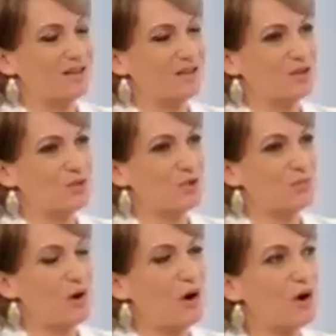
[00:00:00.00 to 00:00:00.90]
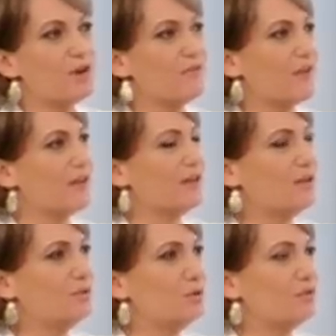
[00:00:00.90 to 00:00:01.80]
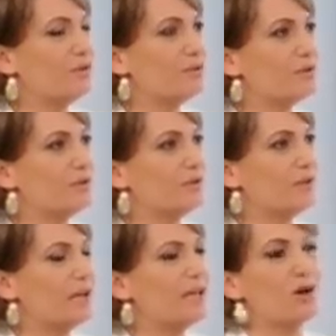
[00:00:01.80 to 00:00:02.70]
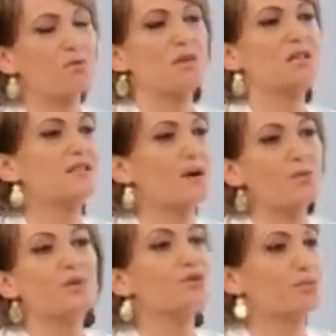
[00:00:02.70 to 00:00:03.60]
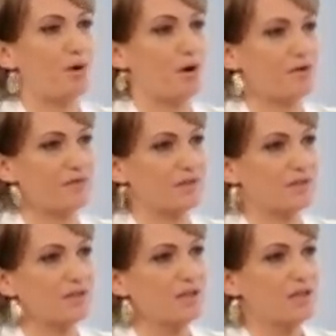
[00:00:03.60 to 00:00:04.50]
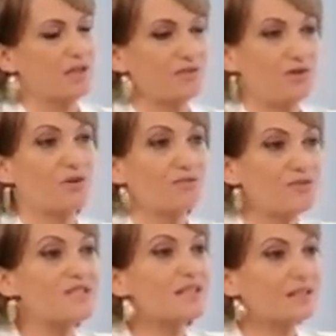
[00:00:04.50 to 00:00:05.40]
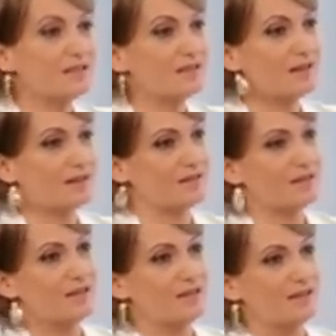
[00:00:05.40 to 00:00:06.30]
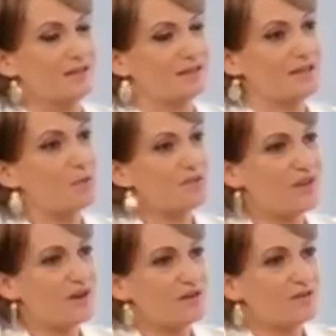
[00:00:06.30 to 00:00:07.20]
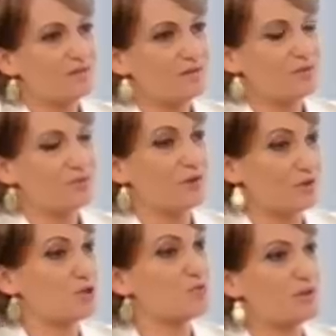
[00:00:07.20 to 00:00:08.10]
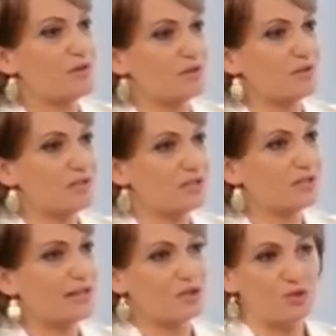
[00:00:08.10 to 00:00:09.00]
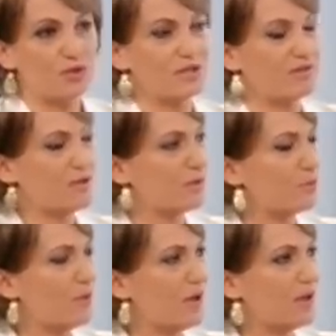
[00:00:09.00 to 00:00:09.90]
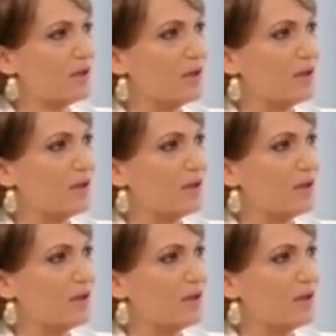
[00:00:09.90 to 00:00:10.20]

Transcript: you were part of that. I don't know if there were any Armenians that weren't a part of it. If not physically, then uh, they were there through their spirit and intellectually in every other way.